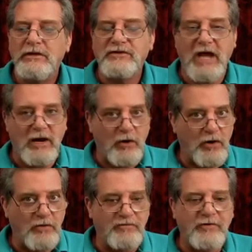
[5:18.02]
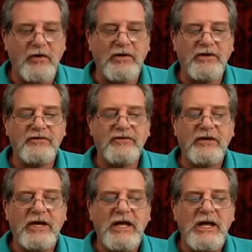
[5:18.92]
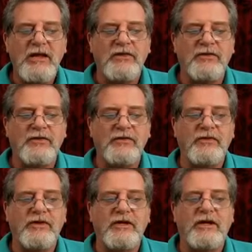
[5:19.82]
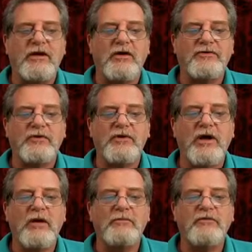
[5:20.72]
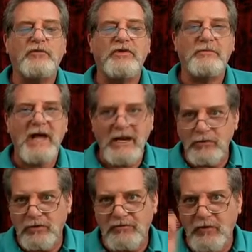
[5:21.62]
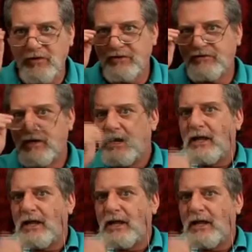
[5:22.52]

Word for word: It's got autofocus. The, it also comes with manual focus,